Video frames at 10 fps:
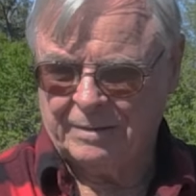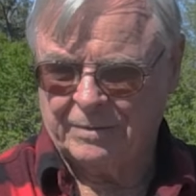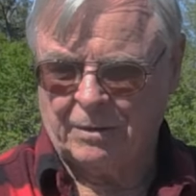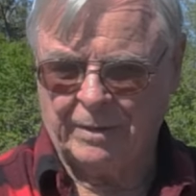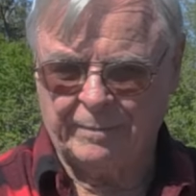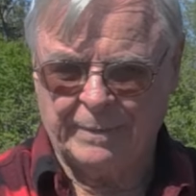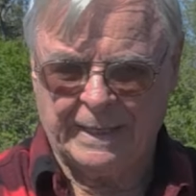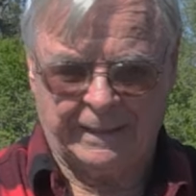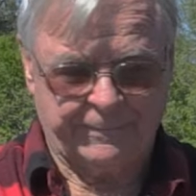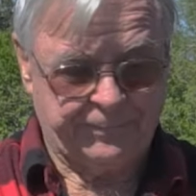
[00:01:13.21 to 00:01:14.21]
call him
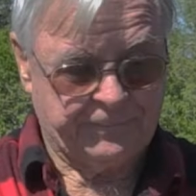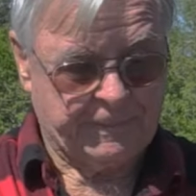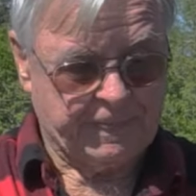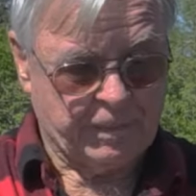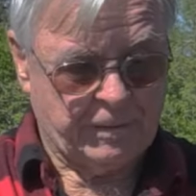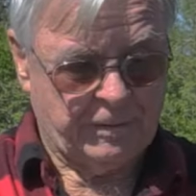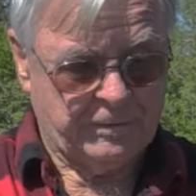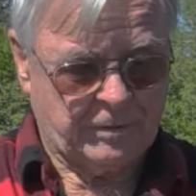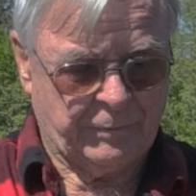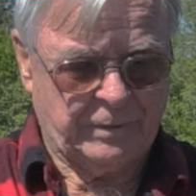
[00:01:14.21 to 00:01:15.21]
back.
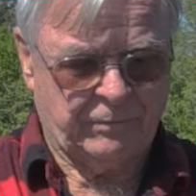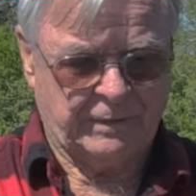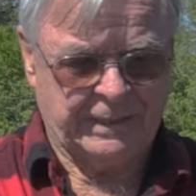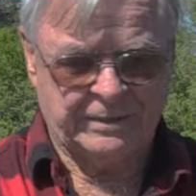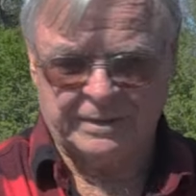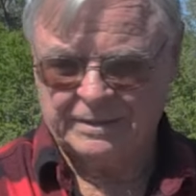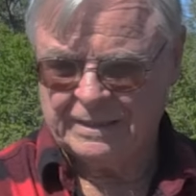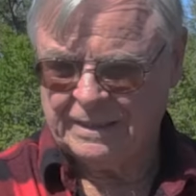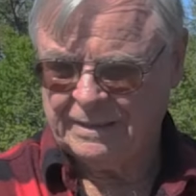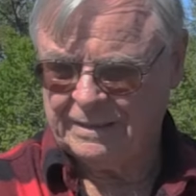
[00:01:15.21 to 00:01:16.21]
So I went over to Lacey's
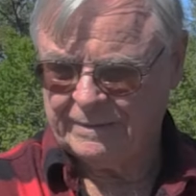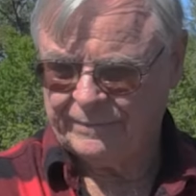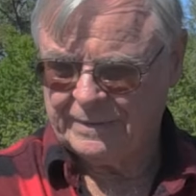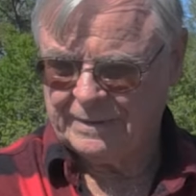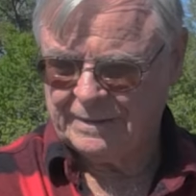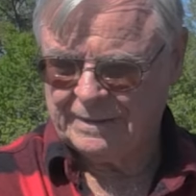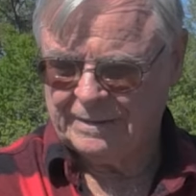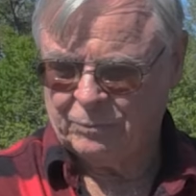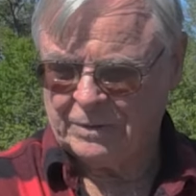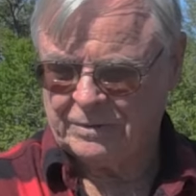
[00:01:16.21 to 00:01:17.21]
and
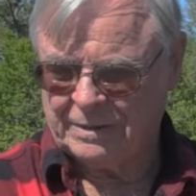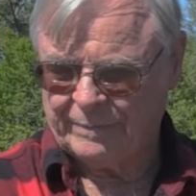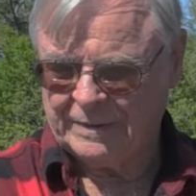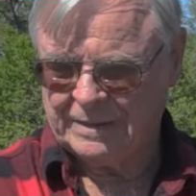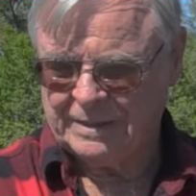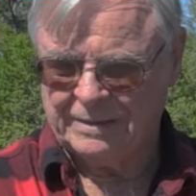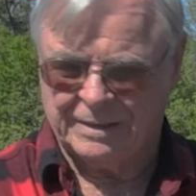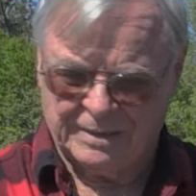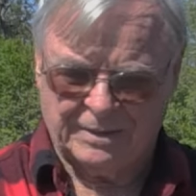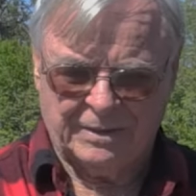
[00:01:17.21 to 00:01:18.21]
what's up? He said,
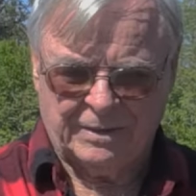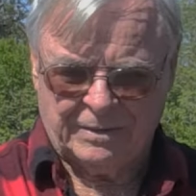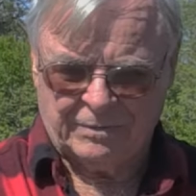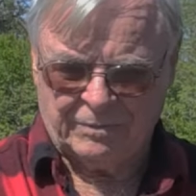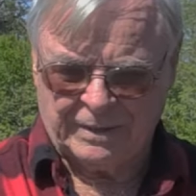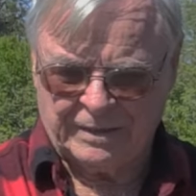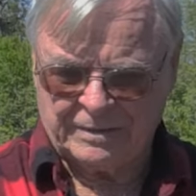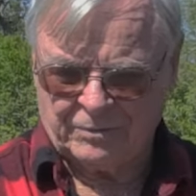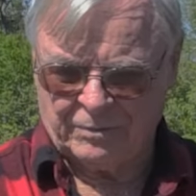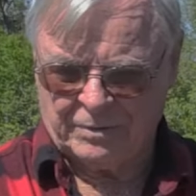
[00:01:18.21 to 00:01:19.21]
Ronnie's
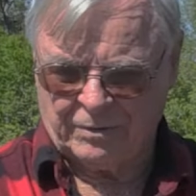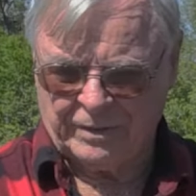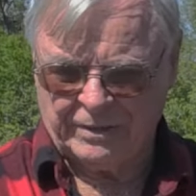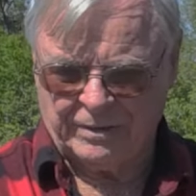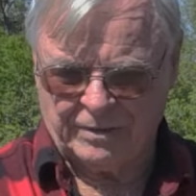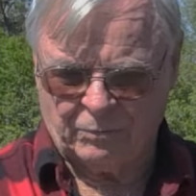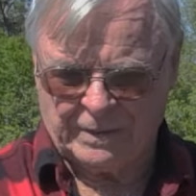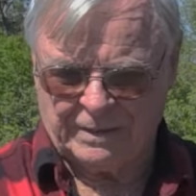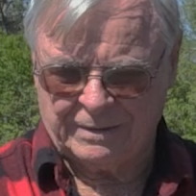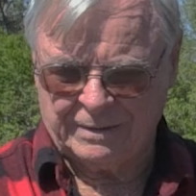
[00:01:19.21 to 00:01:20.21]
going to call you here in a little
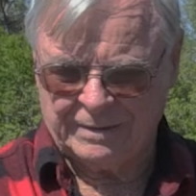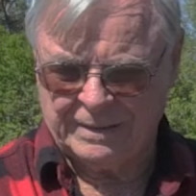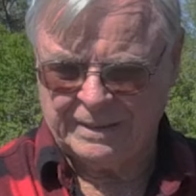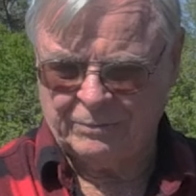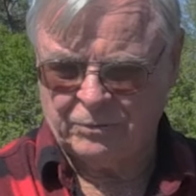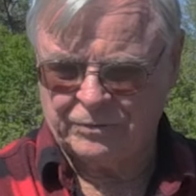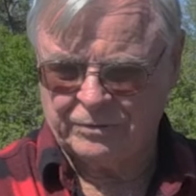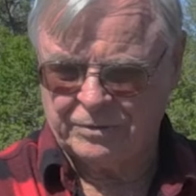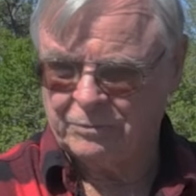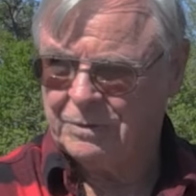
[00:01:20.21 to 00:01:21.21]
while, and he wants
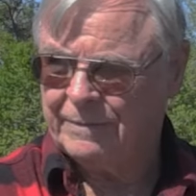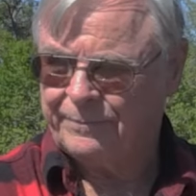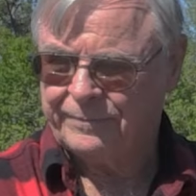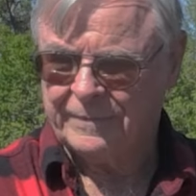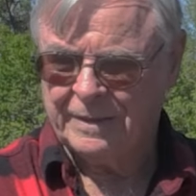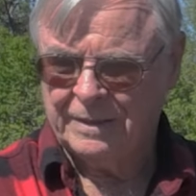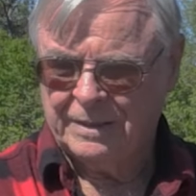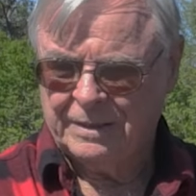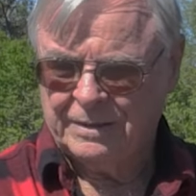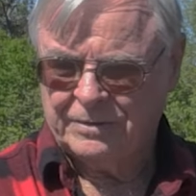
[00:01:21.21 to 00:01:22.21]
you to.
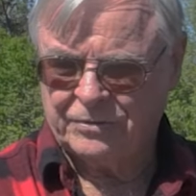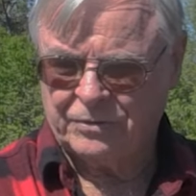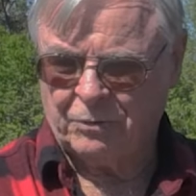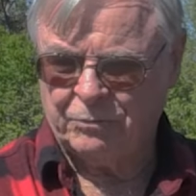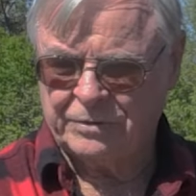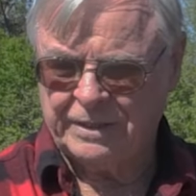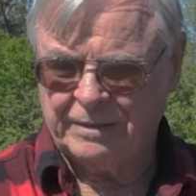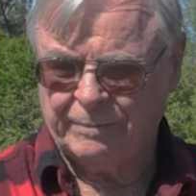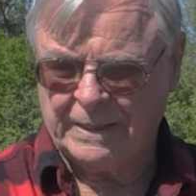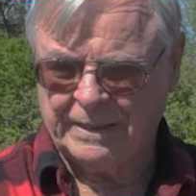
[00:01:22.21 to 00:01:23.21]
The Stones
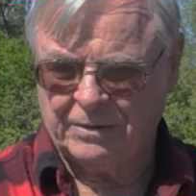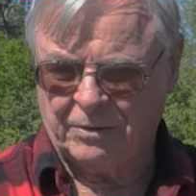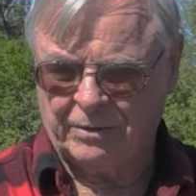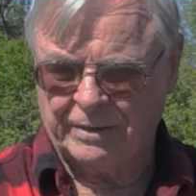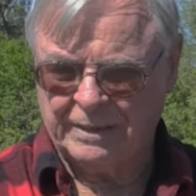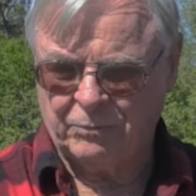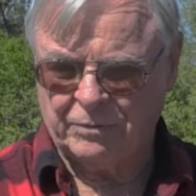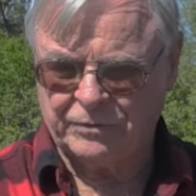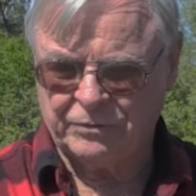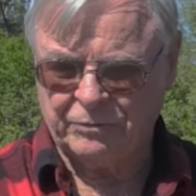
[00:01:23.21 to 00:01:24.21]
need a bodyguard, and he
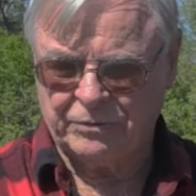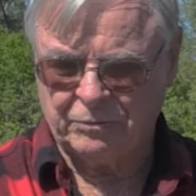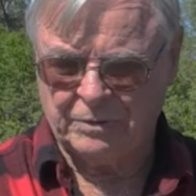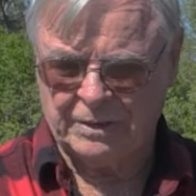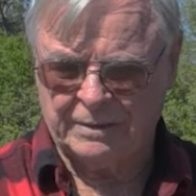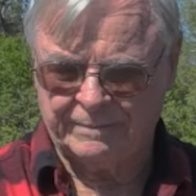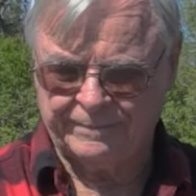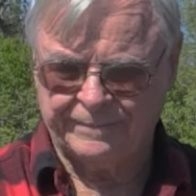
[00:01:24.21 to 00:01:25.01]
wants you to